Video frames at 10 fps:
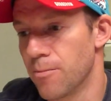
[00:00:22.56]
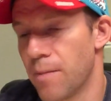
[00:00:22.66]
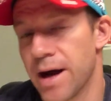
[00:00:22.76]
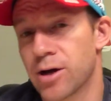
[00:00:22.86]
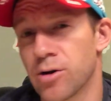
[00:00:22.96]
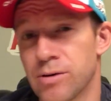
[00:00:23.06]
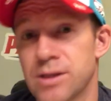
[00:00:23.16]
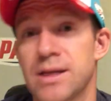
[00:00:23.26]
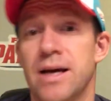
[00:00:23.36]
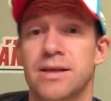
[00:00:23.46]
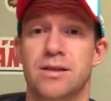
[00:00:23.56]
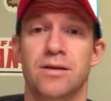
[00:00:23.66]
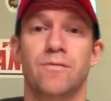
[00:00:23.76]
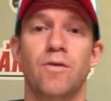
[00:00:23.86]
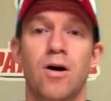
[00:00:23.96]
My current set is
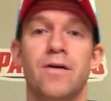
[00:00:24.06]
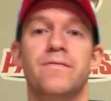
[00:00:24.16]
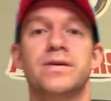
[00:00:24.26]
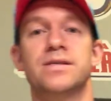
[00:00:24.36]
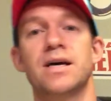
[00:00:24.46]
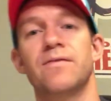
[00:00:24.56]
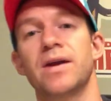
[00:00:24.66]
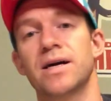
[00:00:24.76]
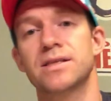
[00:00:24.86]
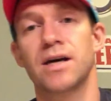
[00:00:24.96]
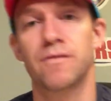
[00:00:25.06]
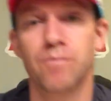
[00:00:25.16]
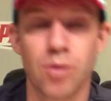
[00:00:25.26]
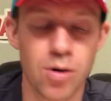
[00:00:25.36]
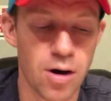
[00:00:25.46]
a Vaughn
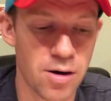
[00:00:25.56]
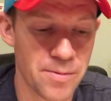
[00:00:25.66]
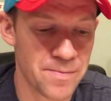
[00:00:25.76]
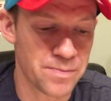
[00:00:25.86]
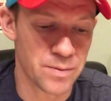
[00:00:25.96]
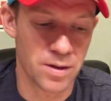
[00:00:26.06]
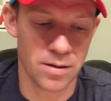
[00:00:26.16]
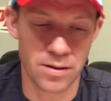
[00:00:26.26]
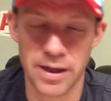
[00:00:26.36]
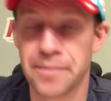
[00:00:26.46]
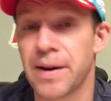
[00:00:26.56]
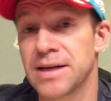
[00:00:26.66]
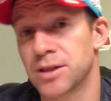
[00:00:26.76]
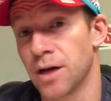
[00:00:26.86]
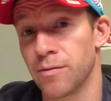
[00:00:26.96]
V7XF Pro Carbon leg
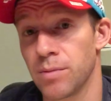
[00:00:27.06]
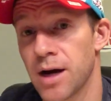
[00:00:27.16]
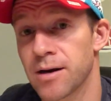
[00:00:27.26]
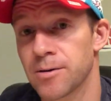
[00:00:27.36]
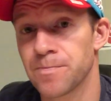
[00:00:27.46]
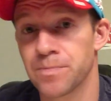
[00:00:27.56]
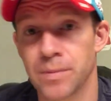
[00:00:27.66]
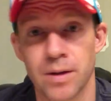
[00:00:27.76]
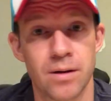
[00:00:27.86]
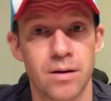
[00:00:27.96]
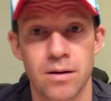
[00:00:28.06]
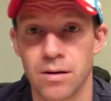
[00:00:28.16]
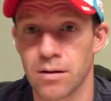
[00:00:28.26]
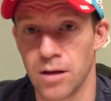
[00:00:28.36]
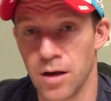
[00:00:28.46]
pads, glove and blocker.
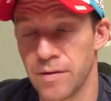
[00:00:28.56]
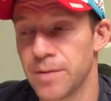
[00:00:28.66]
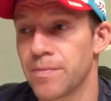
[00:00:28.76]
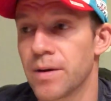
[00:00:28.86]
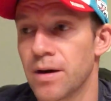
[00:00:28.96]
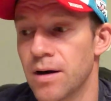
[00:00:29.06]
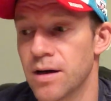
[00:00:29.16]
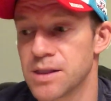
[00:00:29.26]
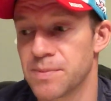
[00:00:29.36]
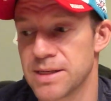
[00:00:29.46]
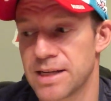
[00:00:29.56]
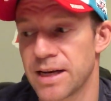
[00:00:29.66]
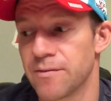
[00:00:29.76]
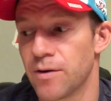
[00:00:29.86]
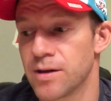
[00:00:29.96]
Love it. It's my
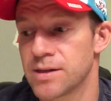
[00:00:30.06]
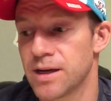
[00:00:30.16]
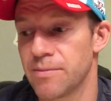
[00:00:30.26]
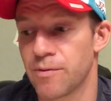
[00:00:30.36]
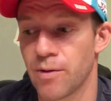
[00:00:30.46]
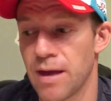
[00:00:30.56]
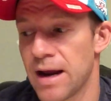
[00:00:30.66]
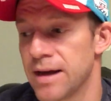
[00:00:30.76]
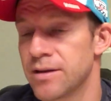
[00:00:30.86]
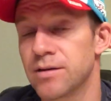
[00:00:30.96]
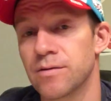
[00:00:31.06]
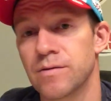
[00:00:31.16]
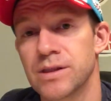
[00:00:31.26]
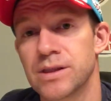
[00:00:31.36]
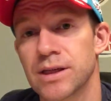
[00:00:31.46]
second Vaughn set. Before that I had the
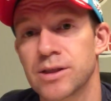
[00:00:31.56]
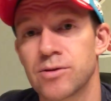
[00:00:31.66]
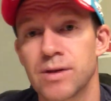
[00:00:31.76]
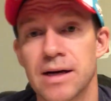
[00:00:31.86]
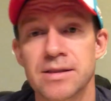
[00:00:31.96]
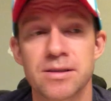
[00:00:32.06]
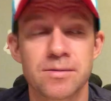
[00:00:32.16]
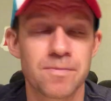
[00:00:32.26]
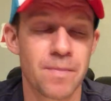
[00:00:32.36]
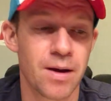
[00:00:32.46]
V6 2000.